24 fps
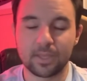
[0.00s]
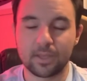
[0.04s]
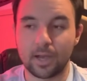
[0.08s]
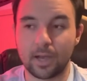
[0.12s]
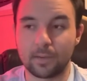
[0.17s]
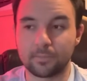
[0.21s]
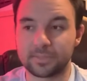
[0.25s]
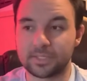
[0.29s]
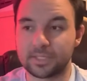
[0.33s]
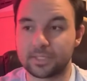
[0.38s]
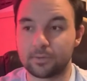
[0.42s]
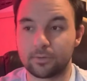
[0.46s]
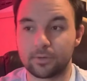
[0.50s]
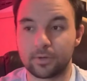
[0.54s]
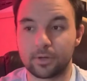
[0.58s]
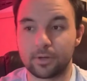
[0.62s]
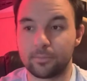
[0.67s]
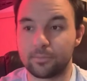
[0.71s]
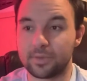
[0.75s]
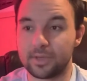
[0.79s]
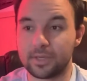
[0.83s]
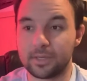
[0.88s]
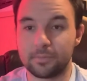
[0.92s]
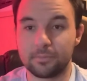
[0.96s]
I'm still going to
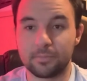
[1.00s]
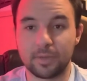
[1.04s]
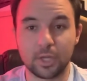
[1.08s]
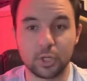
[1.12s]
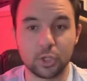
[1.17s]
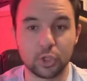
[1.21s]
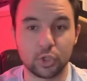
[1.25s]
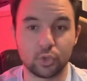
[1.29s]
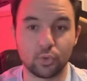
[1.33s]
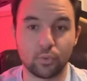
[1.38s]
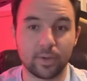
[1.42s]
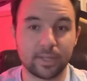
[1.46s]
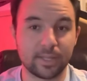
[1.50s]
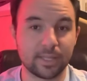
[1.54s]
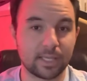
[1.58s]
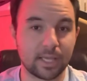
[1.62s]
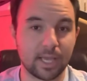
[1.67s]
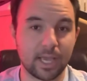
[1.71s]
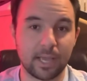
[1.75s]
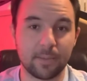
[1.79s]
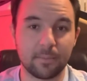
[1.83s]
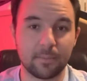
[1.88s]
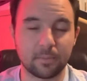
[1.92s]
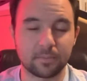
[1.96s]
be enjoying the
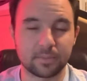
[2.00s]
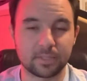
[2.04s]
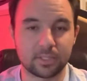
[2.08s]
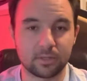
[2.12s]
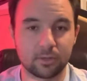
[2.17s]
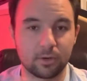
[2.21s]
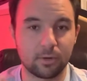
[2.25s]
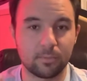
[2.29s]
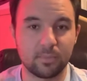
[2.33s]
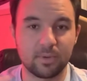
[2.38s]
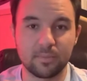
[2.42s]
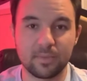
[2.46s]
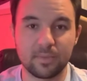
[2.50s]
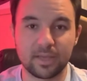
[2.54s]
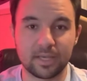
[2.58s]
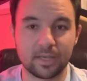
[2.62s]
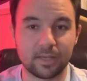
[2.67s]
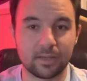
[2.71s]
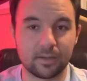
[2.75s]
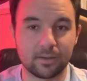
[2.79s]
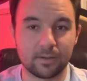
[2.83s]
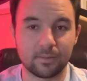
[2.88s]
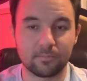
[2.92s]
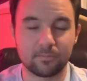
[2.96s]
game. I'm still going to be
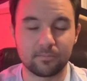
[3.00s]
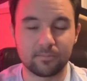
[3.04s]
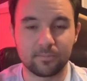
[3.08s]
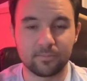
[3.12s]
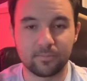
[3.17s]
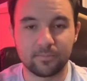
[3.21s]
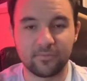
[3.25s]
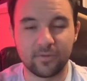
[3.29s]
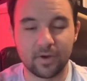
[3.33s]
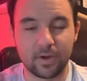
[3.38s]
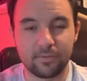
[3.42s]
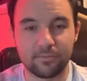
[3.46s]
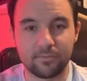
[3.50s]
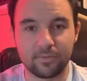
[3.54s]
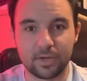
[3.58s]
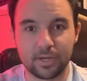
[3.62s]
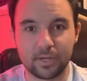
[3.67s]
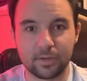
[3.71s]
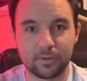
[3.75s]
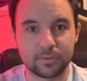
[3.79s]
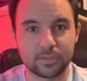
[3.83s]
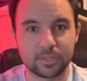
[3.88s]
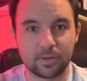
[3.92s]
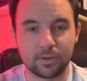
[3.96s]
making fun
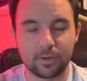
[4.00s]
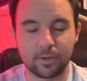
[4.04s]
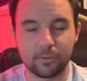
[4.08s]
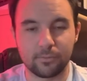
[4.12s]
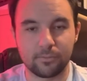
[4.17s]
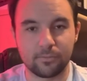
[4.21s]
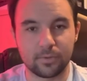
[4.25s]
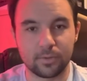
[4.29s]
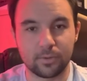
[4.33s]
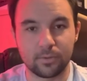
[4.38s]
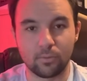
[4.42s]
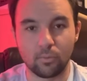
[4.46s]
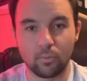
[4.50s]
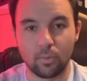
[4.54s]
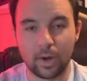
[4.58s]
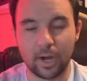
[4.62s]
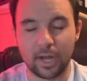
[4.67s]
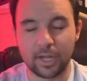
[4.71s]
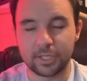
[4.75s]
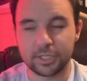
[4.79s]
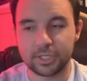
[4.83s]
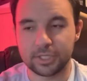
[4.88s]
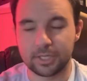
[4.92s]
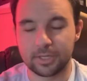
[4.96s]
videos on here for you to
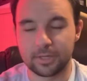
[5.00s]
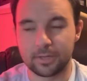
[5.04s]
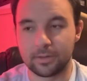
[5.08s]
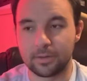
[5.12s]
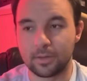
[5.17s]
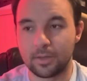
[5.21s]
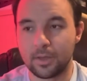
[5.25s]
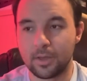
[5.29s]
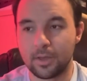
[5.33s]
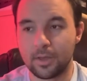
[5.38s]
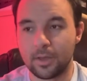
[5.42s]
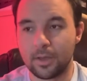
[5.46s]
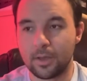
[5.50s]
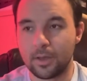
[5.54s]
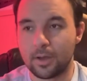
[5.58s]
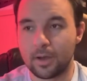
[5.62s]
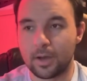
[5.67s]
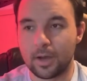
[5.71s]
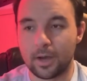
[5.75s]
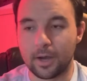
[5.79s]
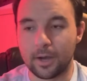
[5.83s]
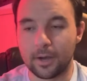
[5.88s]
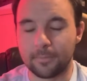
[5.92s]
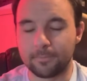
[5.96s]
watch. And
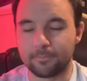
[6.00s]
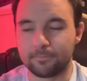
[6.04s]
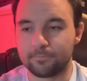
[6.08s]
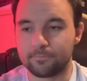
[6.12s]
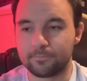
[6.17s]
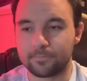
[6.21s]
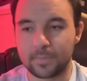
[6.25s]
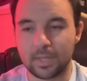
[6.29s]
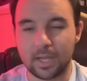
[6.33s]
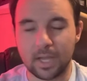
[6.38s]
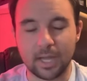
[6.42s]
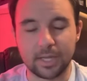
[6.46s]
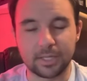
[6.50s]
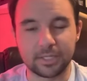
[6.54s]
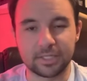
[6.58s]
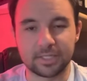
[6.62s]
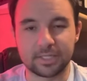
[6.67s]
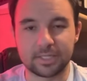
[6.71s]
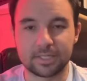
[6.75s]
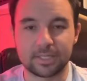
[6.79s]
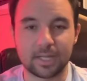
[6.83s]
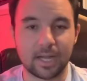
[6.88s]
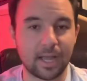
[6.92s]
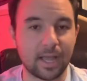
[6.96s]
um, I
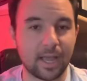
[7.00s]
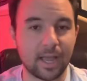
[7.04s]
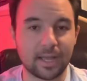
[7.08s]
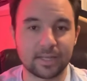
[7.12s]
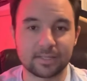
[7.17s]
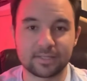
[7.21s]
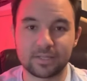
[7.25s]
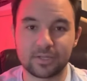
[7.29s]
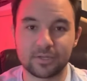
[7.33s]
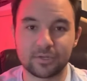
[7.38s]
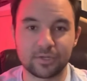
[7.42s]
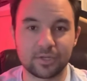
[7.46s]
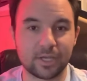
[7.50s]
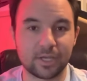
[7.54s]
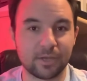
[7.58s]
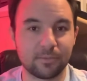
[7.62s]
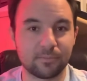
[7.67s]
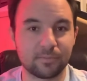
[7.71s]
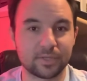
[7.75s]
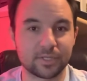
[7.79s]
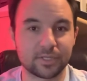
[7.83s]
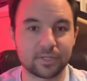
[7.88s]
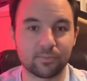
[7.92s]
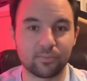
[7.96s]
just, I ask that you
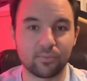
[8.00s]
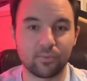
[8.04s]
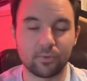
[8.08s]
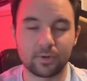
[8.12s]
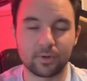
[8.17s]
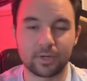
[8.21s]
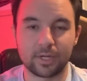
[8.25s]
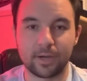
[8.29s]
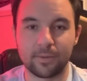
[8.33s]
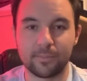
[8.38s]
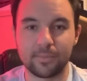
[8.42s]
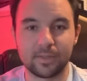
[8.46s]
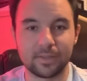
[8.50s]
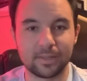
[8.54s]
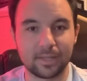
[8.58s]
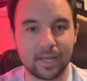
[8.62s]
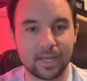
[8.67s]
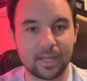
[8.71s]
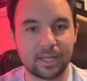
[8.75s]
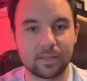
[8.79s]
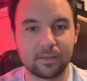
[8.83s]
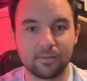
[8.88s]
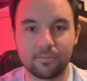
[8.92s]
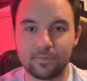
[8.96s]
keep the support coming,
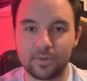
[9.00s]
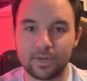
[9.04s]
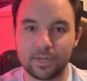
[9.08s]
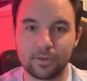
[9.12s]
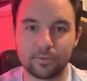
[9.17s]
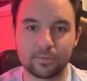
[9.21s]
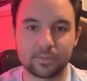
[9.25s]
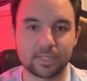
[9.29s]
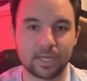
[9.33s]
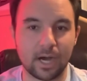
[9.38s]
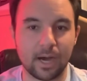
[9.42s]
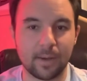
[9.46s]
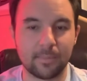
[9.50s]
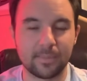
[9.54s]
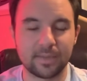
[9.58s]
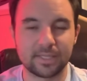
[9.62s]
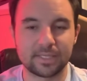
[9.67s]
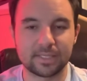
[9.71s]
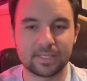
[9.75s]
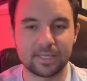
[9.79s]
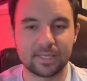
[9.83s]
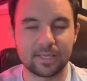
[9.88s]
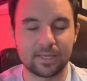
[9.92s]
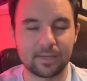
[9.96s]
liking the videos,
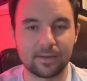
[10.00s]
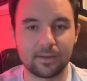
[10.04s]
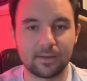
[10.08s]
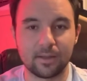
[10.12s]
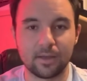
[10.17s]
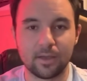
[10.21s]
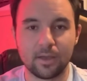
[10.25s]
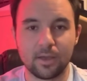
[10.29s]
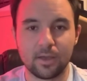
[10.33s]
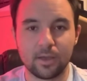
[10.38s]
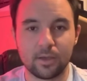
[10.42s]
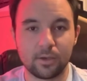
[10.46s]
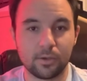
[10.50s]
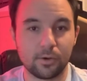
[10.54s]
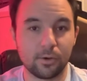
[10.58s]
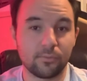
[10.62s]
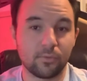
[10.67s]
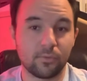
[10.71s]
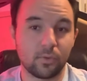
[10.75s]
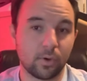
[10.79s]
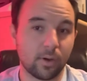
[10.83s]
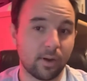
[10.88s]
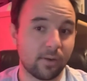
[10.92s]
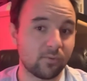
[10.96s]
commenting. And, you know,
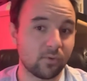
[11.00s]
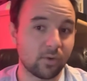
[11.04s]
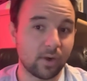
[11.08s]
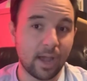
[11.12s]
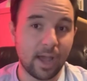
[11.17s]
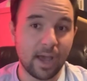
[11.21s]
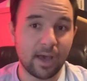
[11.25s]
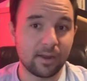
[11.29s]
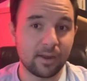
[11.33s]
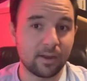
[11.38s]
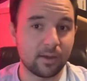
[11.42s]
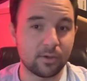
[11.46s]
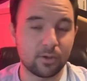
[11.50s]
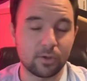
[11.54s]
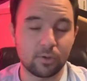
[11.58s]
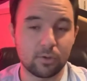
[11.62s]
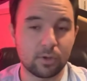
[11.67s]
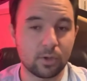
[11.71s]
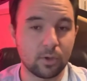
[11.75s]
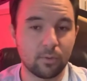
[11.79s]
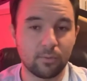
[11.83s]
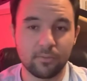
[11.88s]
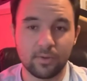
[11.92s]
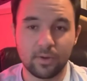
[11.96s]
if you're ever at a
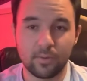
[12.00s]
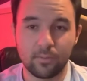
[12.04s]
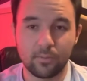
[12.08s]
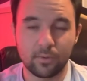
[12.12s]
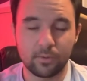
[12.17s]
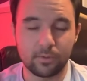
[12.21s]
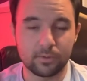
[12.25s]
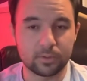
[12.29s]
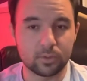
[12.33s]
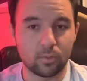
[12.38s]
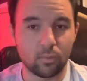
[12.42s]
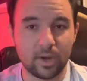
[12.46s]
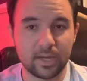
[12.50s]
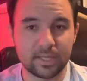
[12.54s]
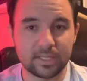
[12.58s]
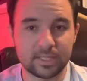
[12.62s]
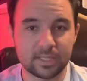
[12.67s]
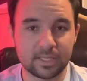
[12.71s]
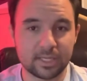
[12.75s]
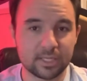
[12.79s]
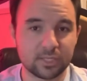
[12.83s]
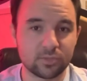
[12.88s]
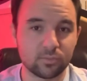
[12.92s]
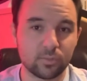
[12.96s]
Yu-Gi-Oh event, whether it's a
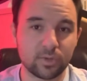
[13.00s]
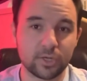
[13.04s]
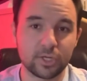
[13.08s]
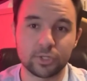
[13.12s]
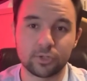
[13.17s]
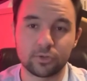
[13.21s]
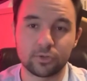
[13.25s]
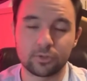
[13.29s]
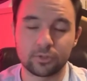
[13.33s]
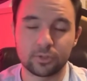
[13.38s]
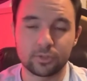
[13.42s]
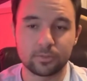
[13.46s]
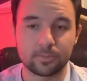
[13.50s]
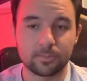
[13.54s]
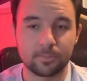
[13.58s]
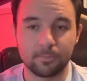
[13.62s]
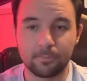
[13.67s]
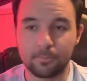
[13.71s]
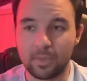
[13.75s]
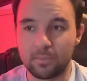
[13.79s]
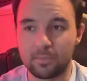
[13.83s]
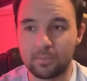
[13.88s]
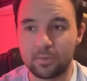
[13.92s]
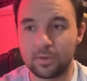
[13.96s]
YCS regionals,
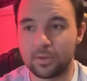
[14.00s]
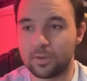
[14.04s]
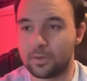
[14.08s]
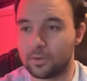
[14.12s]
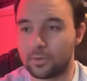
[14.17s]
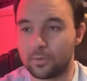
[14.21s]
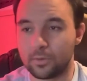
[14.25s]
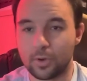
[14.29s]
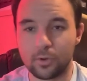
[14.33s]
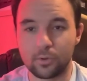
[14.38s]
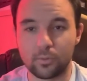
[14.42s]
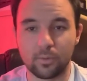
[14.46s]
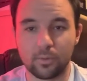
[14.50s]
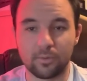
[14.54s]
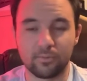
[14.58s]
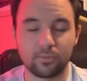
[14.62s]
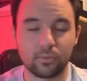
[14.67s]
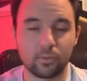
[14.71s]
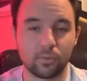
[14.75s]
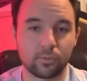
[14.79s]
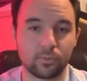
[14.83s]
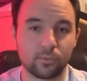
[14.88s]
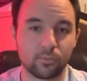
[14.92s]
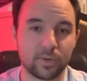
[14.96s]
maybe you go to a
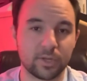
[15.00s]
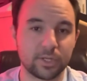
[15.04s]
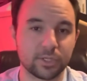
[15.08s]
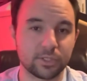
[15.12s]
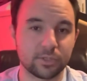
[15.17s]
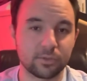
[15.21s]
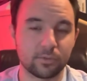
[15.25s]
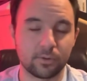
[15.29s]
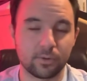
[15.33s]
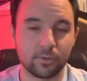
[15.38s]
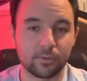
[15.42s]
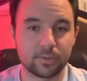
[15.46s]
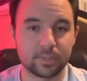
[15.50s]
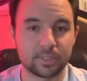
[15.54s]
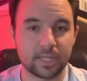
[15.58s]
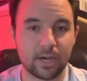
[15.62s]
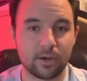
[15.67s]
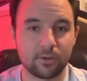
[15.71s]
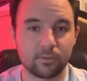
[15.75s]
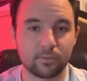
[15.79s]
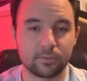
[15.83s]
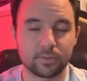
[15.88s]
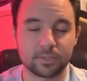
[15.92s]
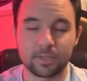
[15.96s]
Florida regional here in
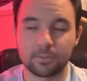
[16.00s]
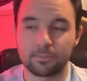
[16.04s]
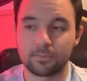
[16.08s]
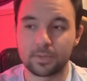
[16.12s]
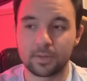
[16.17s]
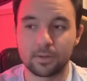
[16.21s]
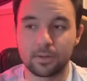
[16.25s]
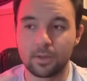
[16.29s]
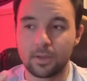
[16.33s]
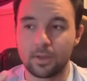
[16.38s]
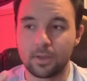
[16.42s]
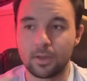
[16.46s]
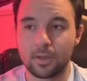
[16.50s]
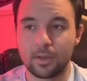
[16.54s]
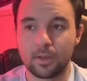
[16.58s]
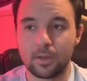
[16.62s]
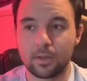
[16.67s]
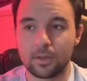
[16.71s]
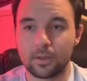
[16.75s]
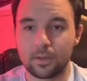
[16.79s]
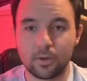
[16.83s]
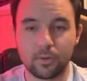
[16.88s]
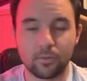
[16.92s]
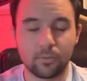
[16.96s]
town or something,
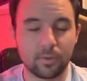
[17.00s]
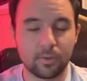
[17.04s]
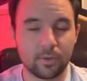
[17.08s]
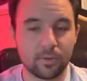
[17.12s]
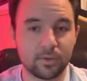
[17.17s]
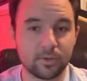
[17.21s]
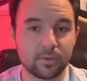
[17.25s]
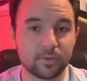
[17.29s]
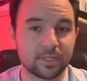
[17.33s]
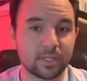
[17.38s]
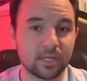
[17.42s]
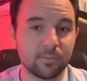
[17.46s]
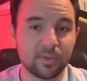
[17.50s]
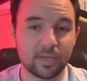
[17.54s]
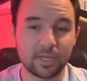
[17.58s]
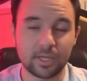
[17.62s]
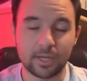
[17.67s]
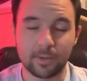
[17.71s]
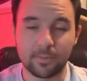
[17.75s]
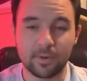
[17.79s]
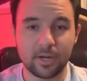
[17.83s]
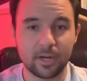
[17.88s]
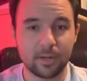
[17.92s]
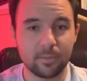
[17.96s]
you know, and you see me,
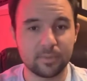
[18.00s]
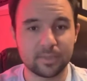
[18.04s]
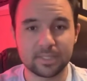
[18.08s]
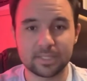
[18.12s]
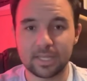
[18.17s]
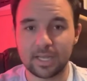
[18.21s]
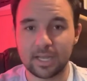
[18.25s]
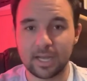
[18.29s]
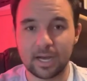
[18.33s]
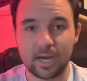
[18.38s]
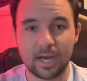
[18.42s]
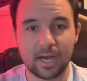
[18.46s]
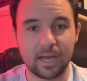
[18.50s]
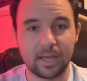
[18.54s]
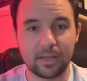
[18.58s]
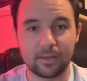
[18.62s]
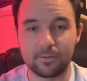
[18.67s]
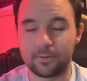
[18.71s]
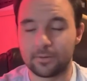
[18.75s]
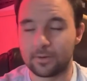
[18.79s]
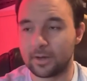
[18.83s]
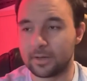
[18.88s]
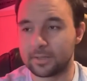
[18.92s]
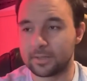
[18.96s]
come on up and say hi.
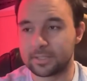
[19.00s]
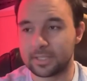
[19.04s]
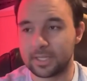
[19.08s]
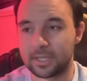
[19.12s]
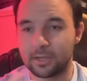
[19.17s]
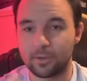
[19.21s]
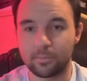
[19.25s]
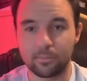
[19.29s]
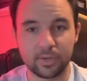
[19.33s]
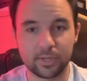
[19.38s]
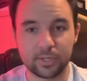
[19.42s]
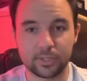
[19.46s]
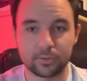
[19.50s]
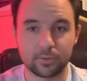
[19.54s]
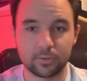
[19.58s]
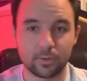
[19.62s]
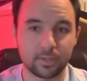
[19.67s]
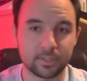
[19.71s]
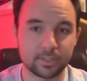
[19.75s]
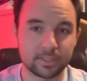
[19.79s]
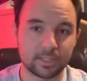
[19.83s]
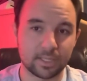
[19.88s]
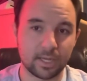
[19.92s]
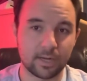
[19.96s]
You know, I'll take a picture,
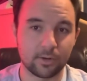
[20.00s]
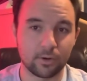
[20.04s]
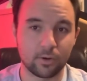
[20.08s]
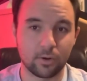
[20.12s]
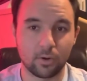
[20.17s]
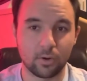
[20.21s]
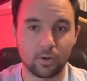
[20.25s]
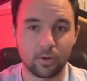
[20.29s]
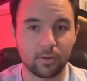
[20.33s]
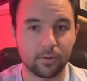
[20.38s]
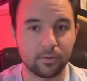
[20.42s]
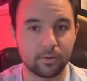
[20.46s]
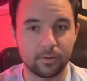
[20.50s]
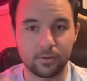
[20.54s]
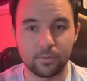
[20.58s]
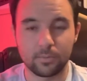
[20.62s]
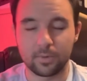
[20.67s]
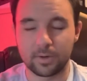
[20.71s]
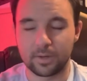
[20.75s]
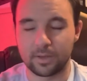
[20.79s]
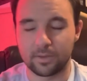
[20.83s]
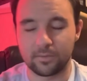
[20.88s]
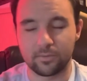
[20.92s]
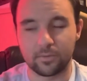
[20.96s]
I'll sign a card, you know,
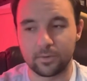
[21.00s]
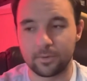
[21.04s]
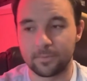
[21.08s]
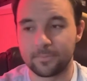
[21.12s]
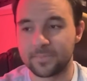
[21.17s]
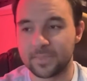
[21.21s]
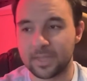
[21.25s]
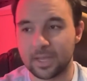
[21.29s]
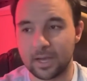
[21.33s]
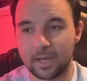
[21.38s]
whatever.